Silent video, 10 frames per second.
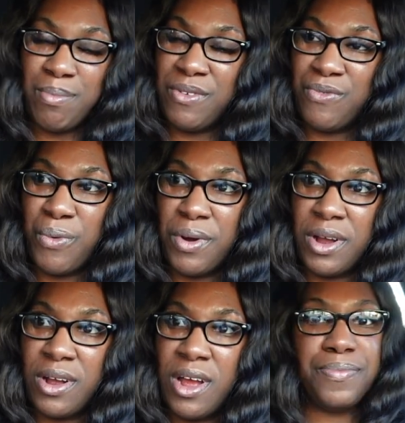
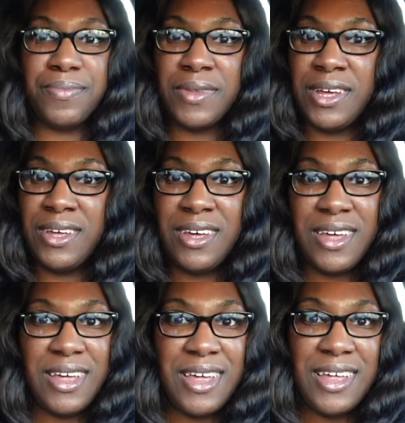before.
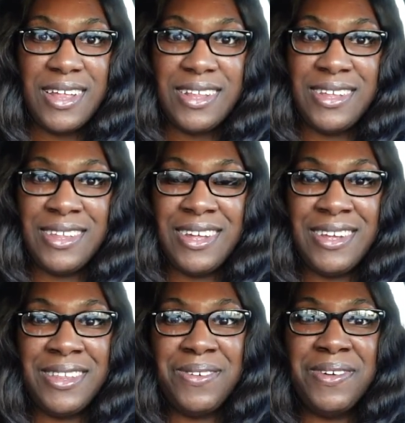Let's get
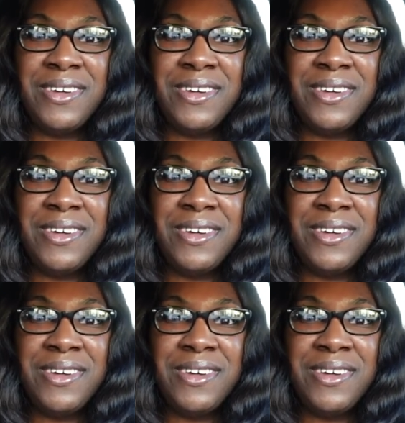into